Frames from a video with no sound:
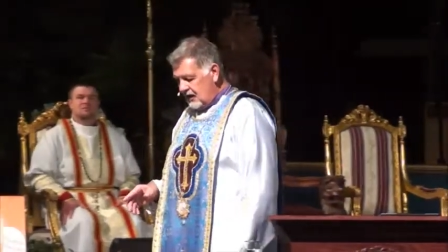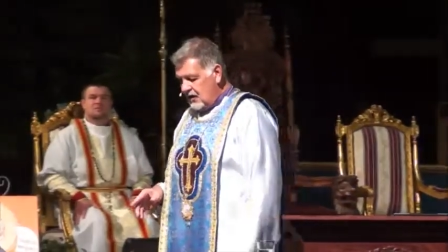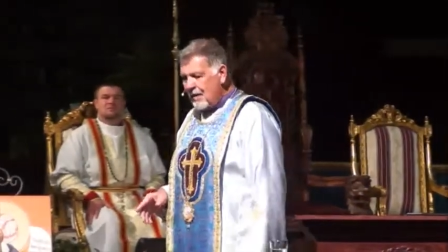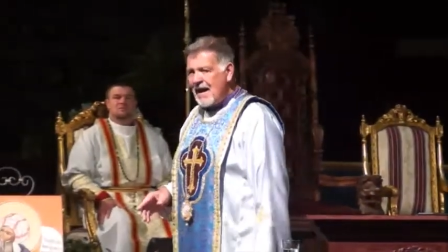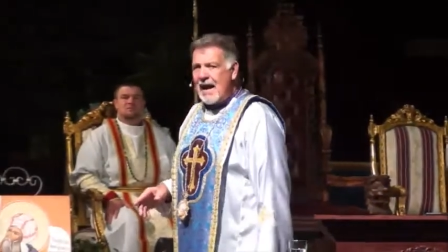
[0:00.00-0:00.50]

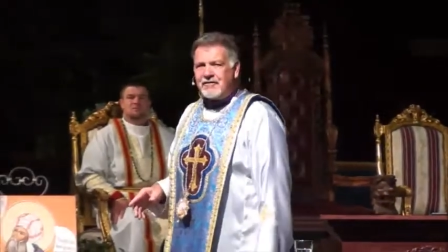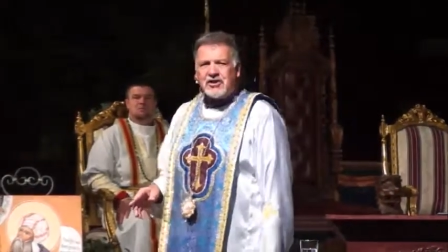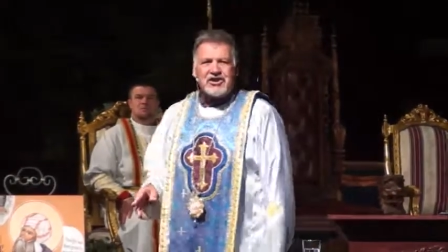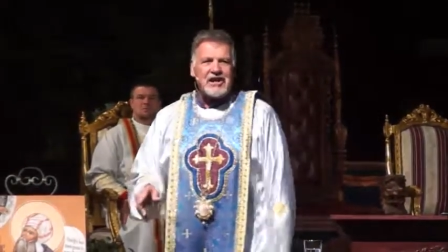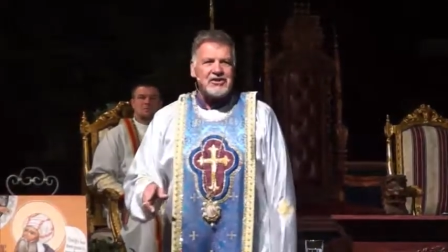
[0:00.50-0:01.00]
You might have to
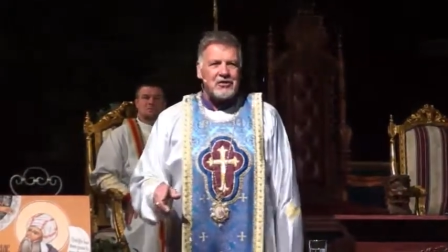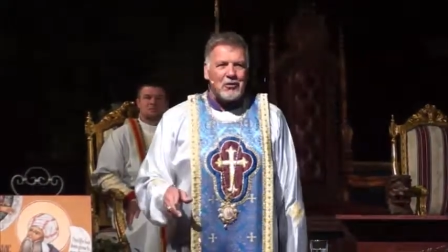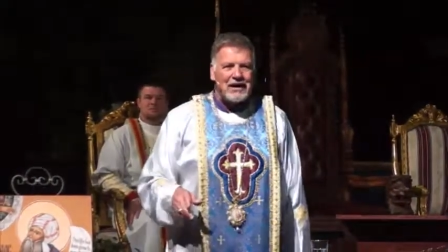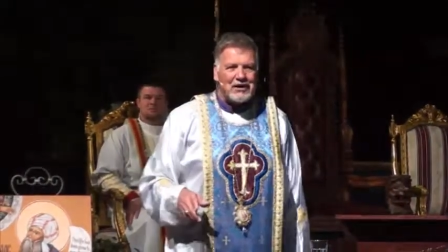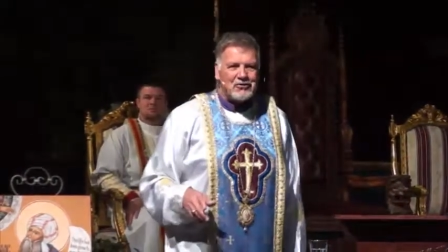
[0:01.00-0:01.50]
change the
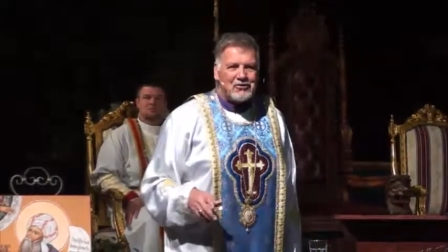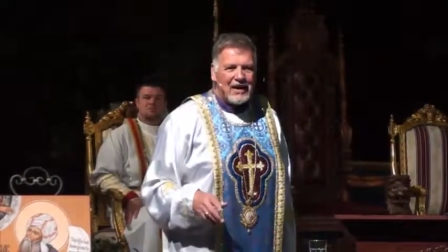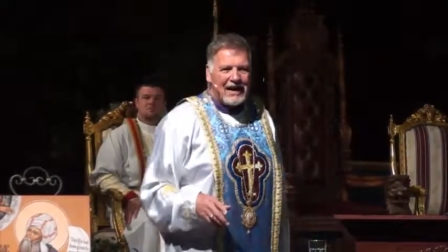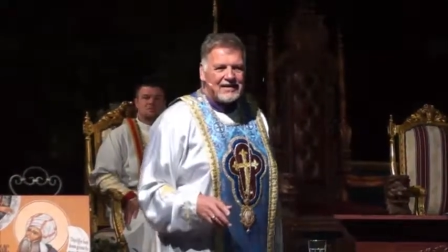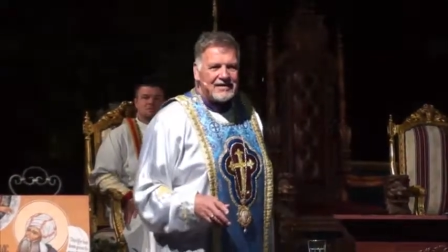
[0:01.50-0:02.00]
way you
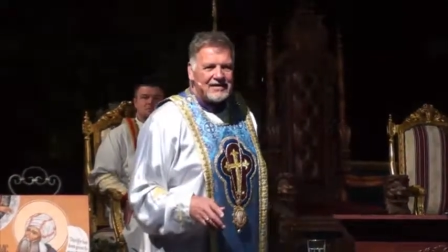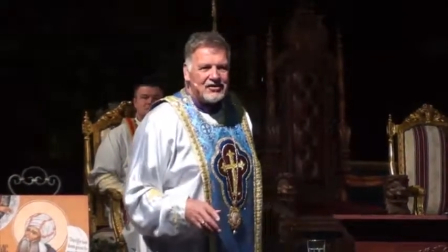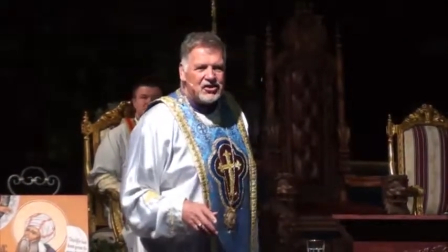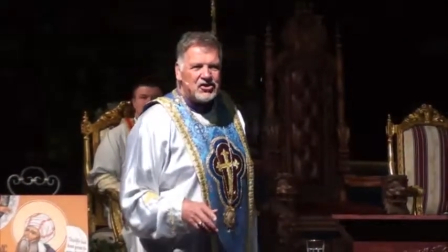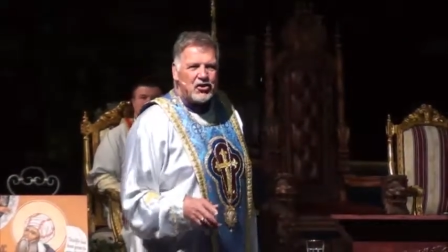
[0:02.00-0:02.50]
dress,
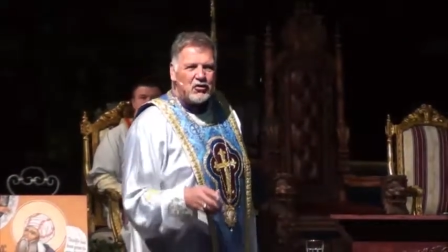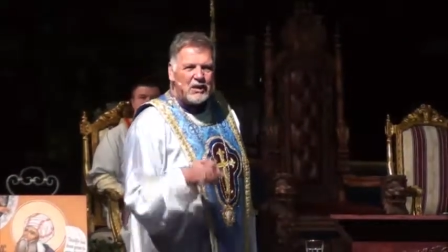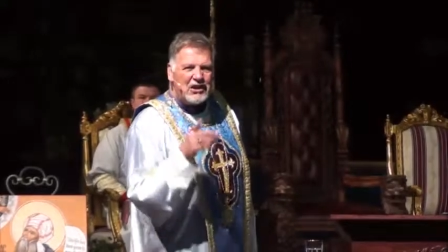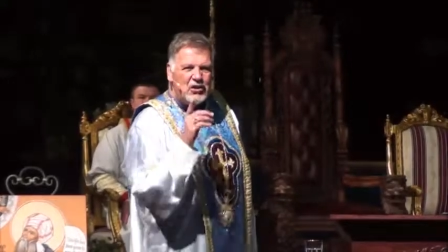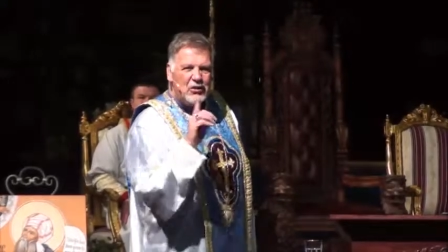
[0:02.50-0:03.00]
just so
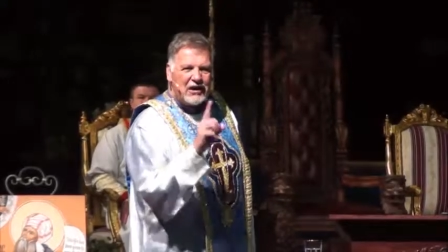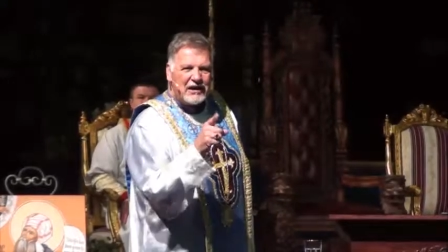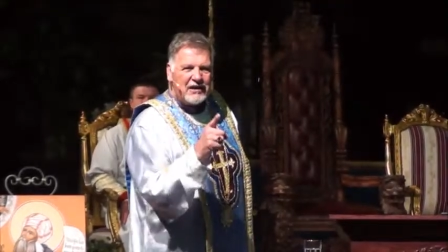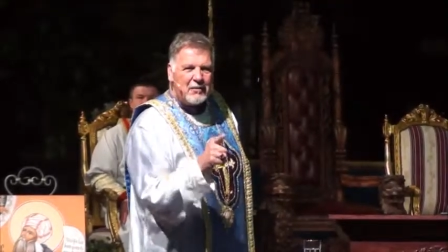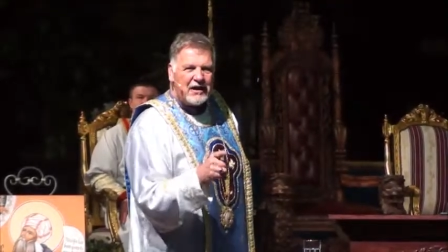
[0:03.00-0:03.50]
when you look
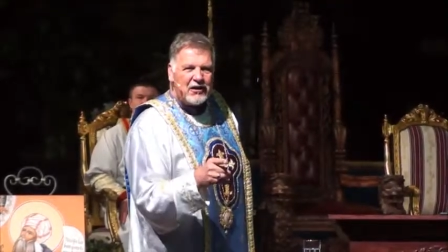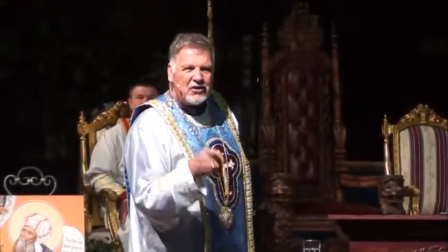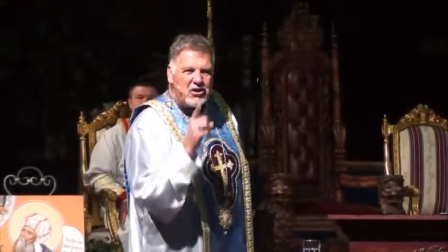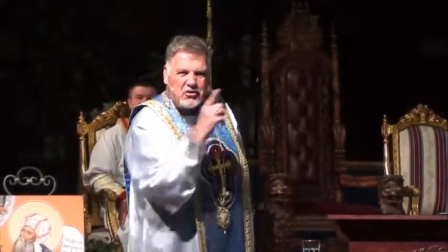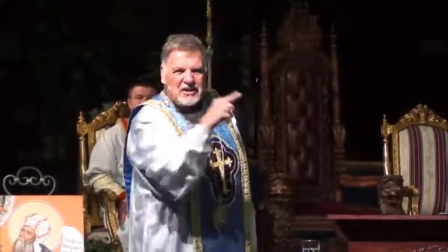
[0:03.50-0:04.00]
in the
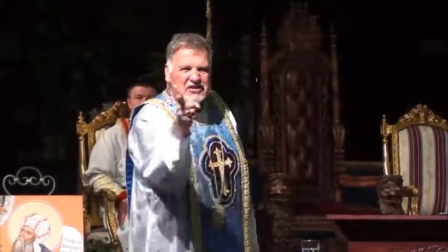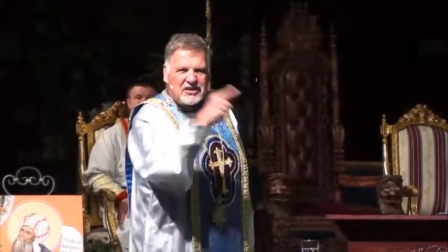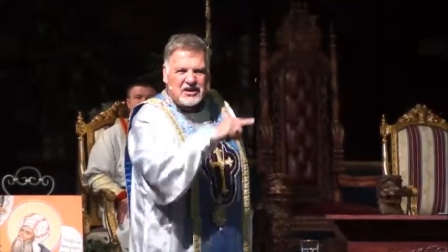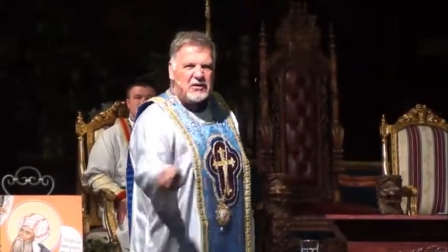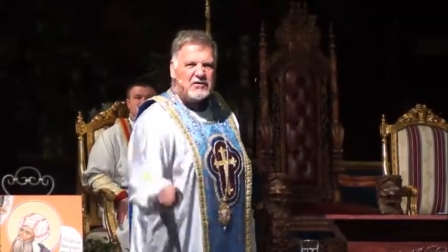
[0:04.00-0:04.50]
mirror, you can
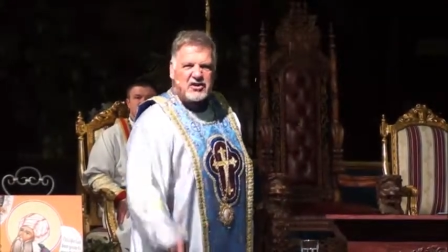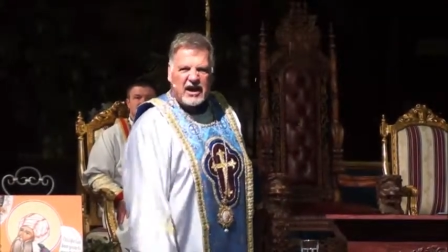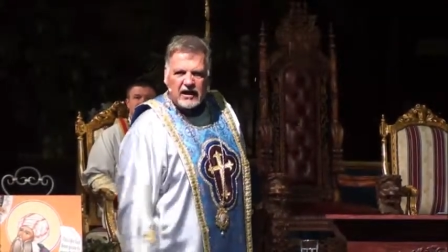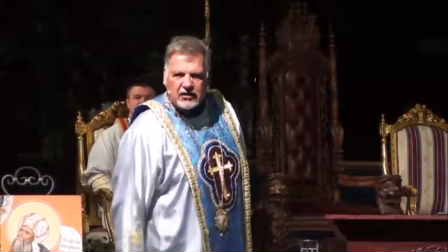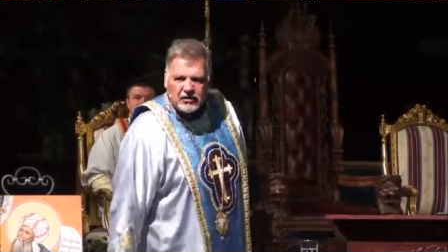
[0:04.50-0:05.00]
see you've
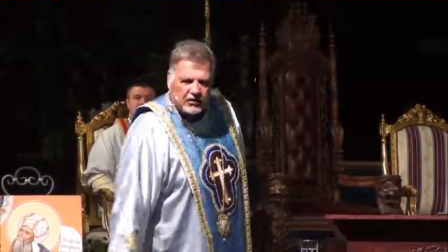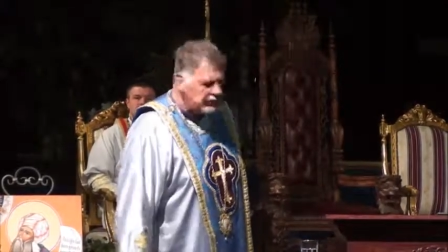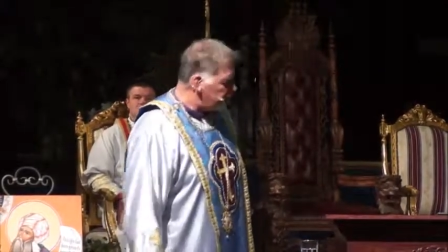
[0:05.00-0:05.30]
changed.